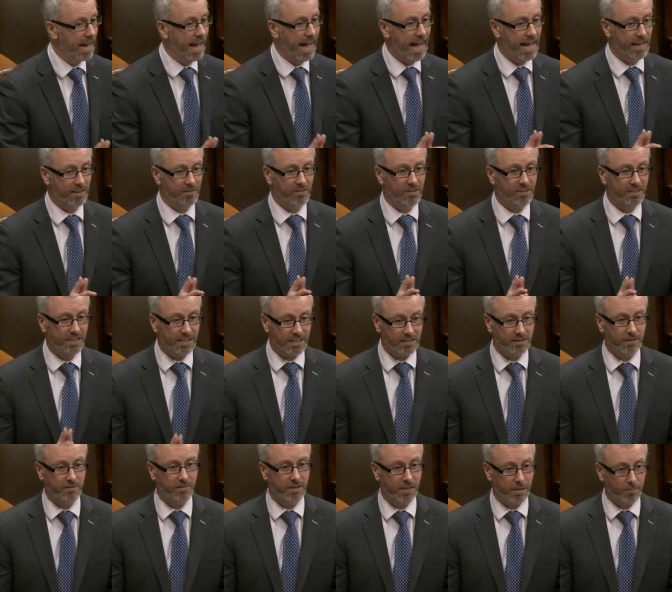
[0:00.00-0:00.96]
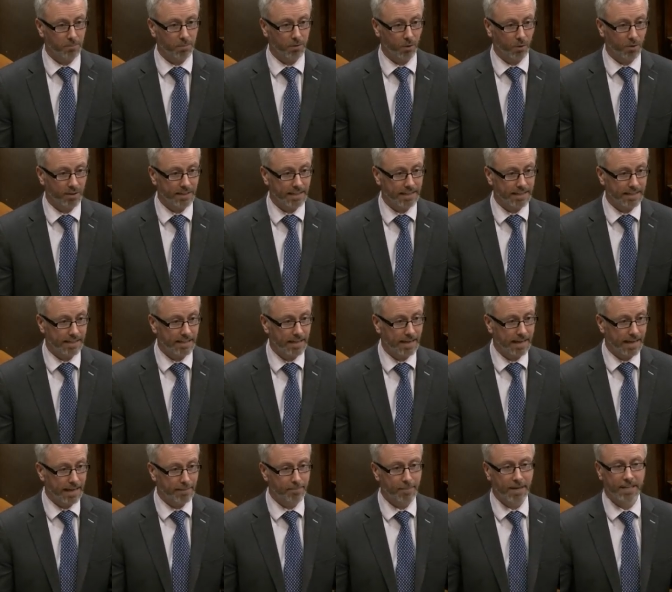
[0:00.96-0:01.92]
and the needs of the employee.
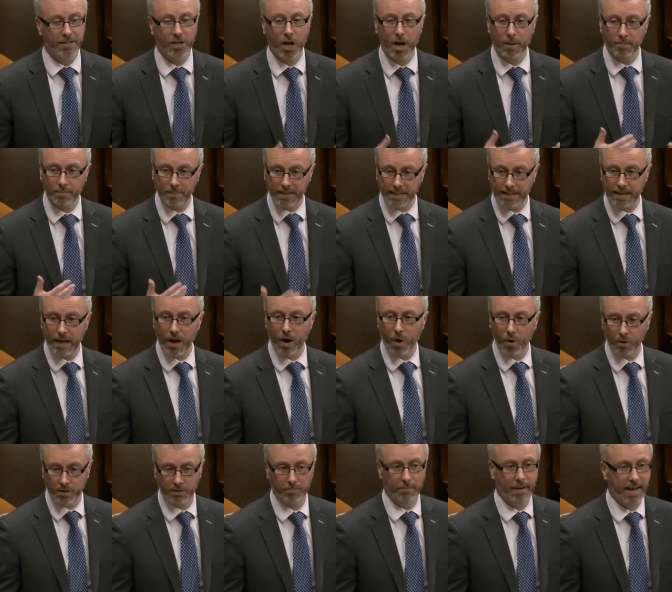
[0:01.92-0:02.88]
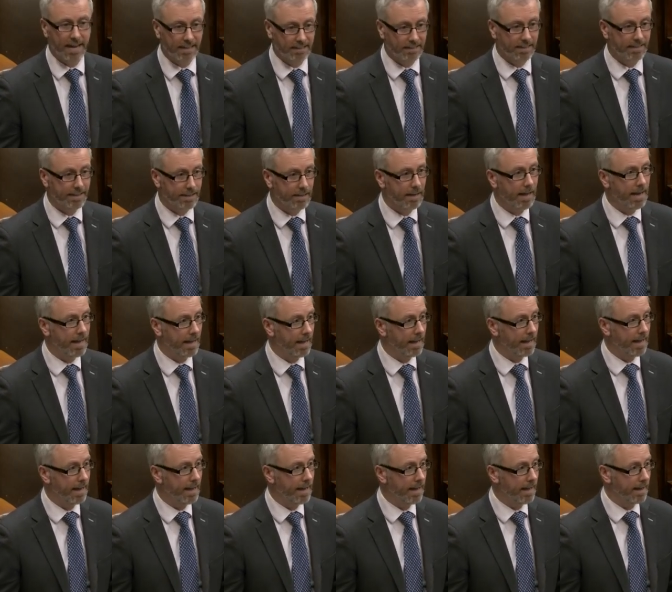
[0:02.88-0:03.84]
It may not be automatically uh,
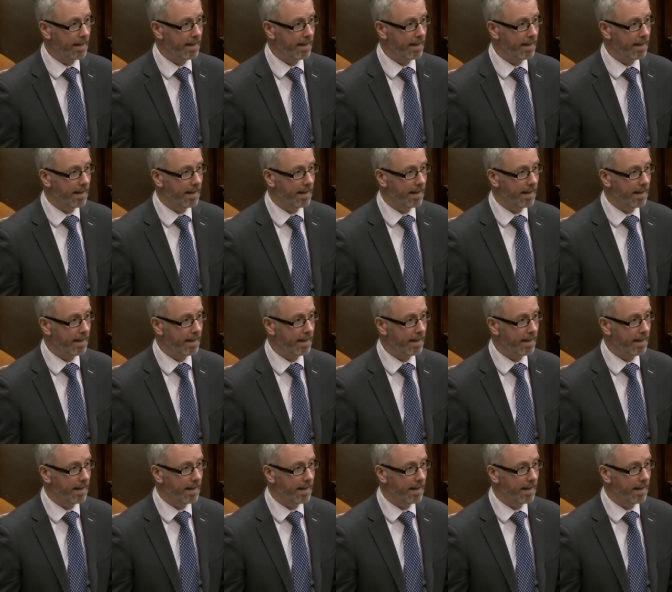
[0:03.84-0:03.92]
uh,